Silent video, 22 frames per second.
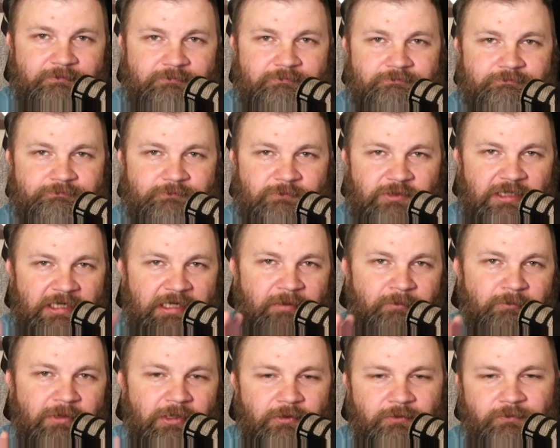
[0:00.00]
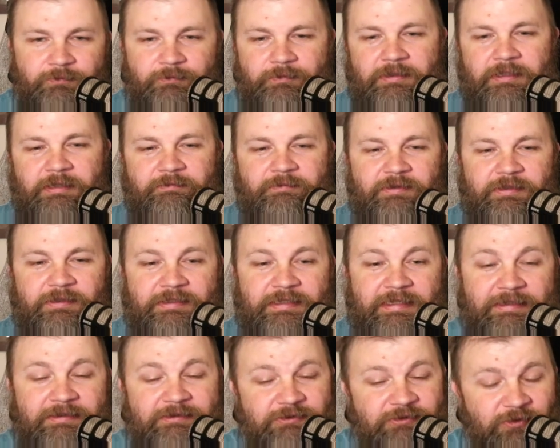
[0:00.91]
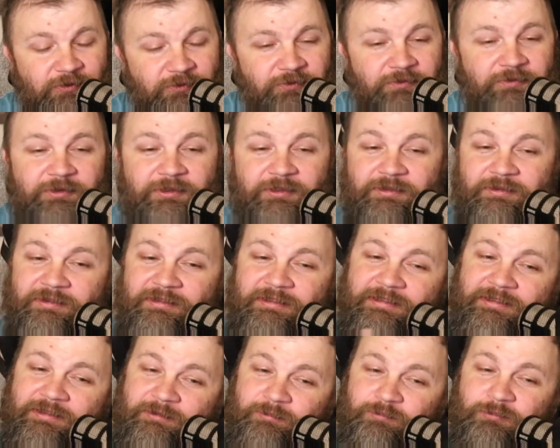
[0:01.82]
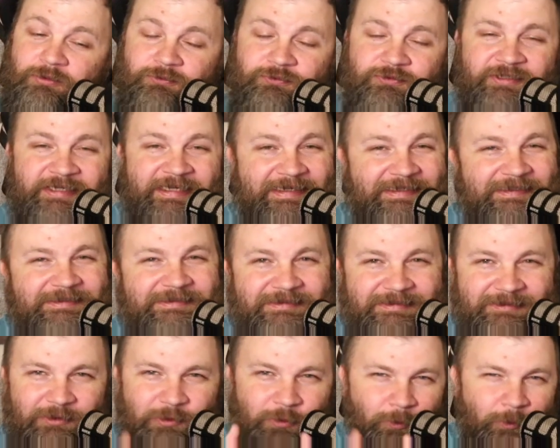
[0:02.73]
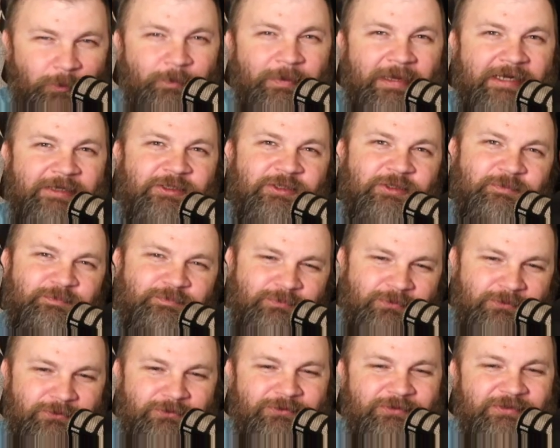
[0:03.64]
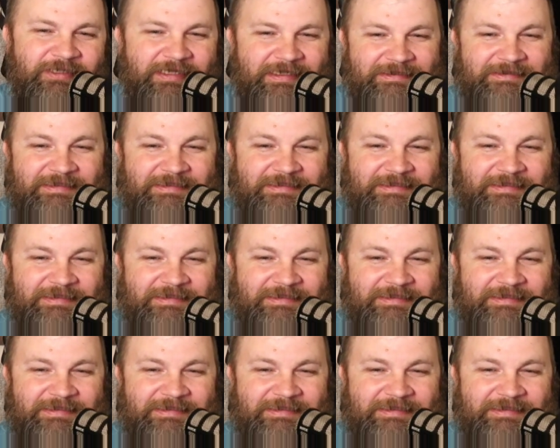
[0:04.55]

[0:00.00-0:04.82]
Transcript: combo and everything like that. So Poltergeist, going back to Poltergeist,